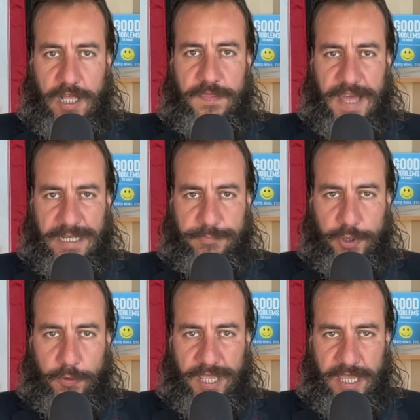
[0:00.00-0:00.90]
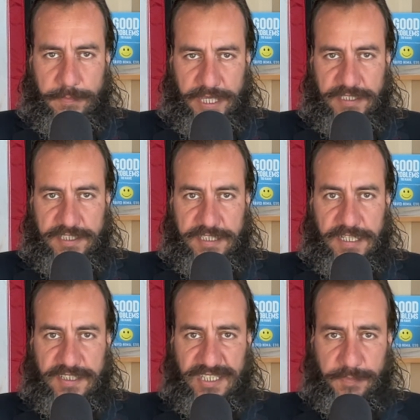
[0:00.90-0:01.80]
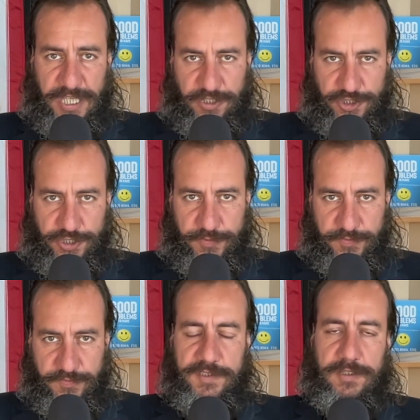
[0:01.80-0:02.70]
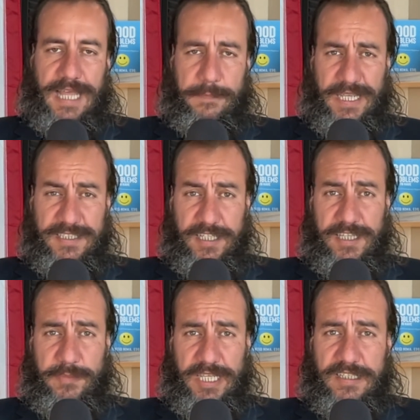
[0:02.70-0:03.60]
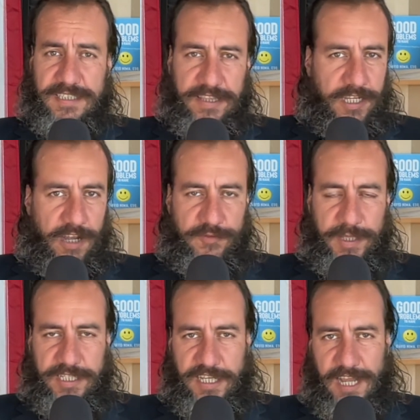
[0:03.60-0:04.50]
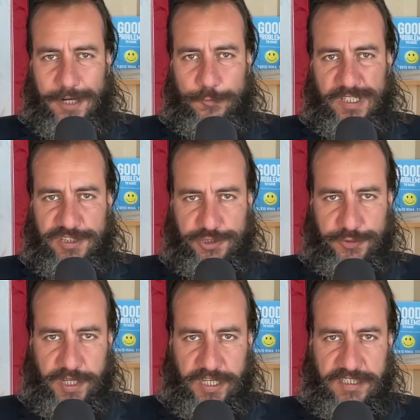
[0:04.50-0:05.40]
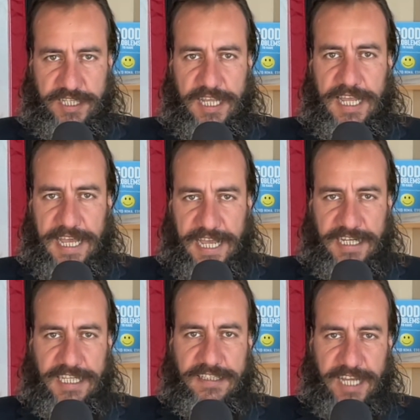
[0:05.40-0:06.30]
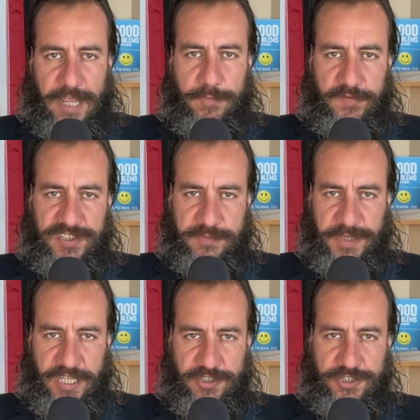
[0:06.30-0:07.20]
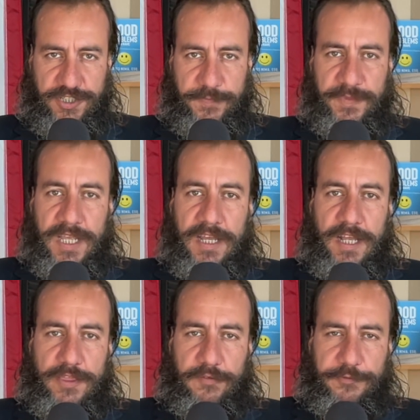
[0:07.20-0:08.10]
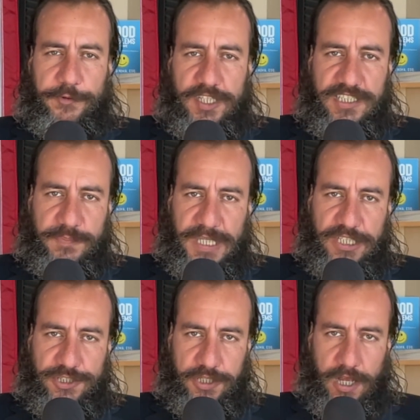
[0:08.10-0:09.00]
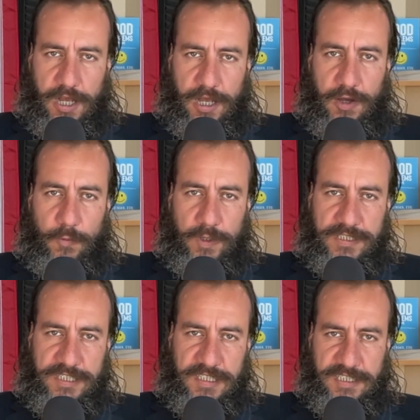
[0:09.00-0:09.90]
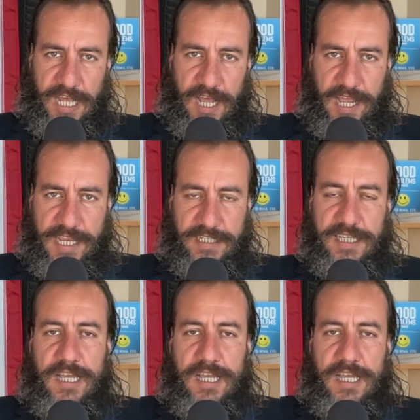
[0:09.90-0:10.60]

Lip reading: that prohibits speech. So that basically means that the government cannot restrict any type of speech. The free speech law was designed